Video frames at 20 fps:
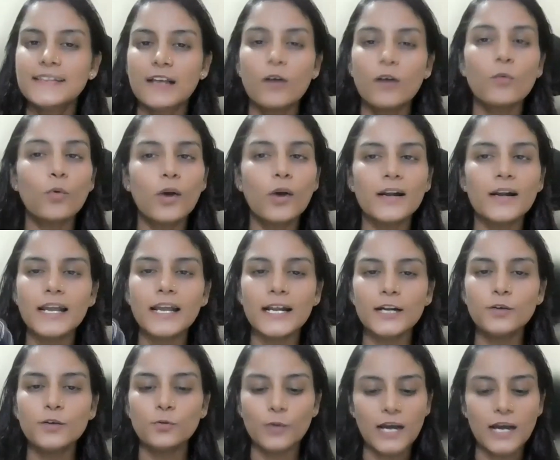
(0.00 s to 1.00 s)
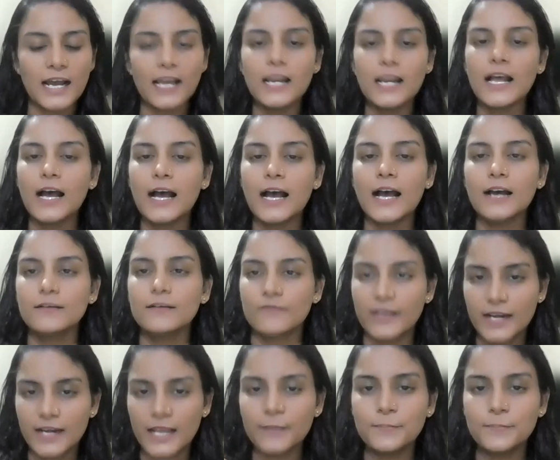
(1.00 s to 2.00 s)
Now what I'll do, I
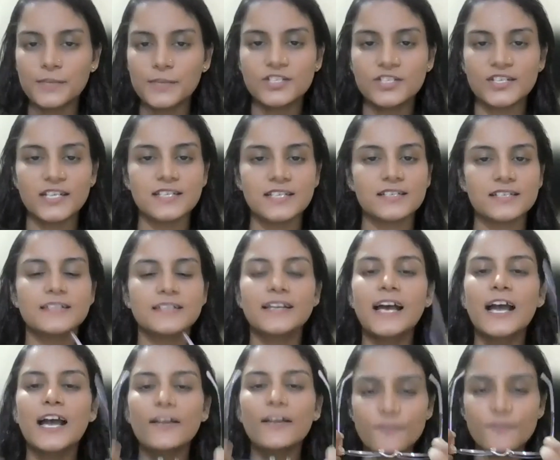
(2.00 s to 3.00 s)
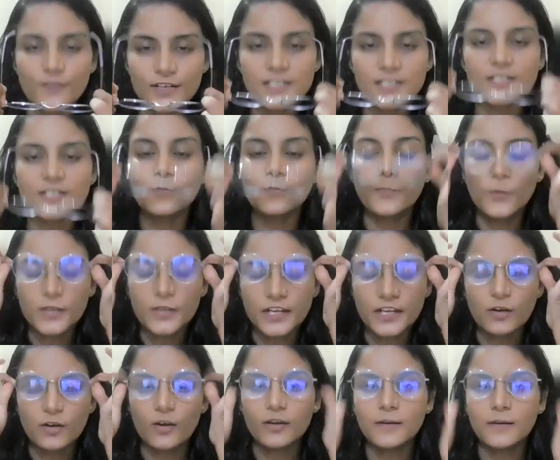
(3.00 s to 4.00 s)
when I purchased it, I first put
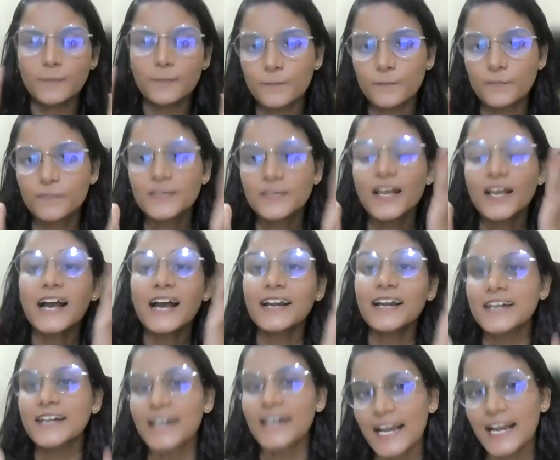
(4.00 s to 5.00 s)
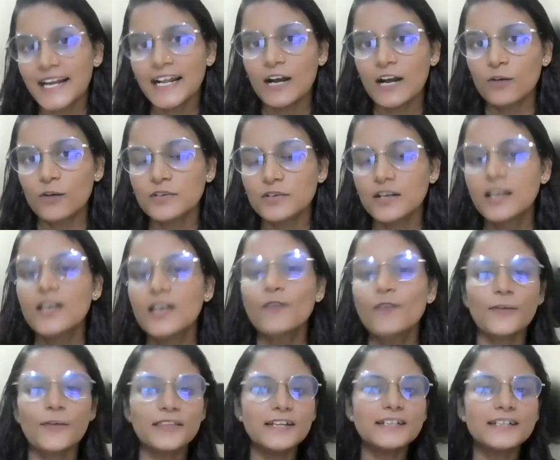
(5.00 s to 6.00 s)
it on. I tried out
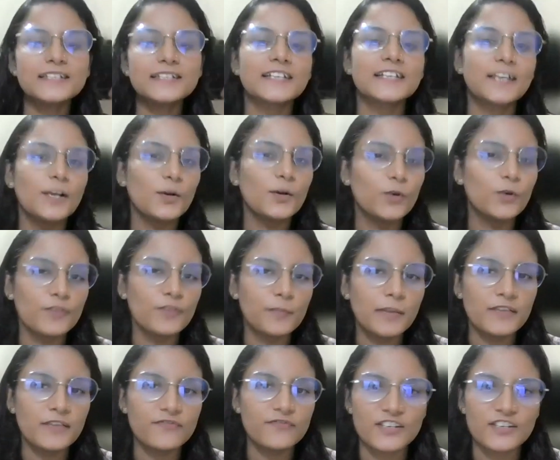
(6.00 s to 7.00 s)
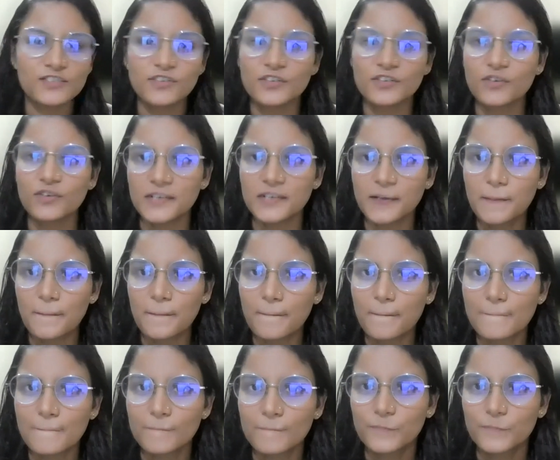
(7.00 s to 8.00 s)
whether it is looking good with my face or not.
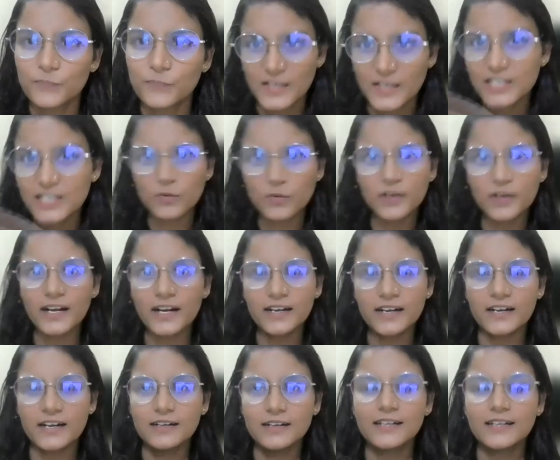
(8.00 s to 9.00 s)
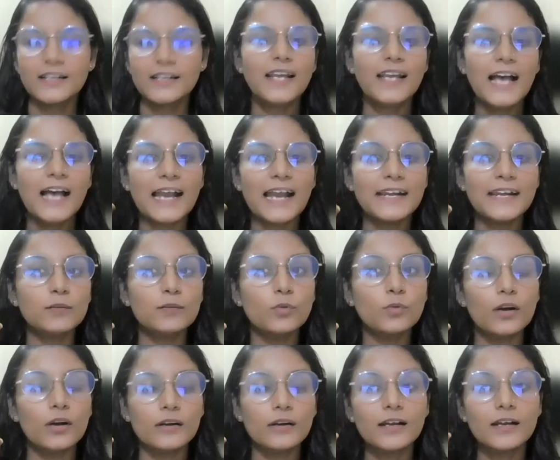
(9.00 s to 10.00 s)
That's what I did. I did
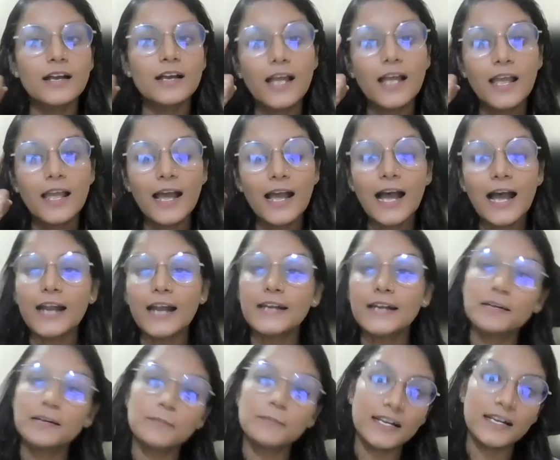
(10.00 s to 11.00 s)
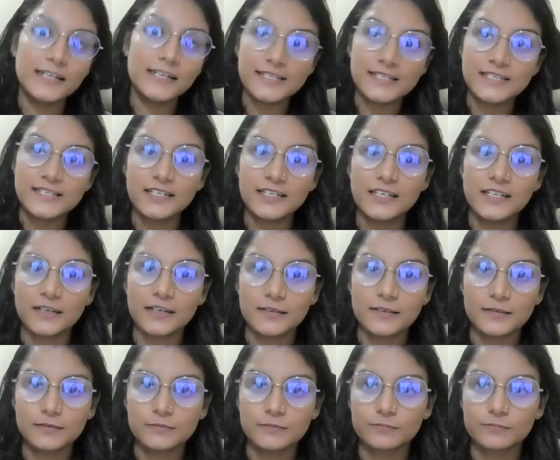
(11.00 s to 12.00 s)
what? I did my testing there.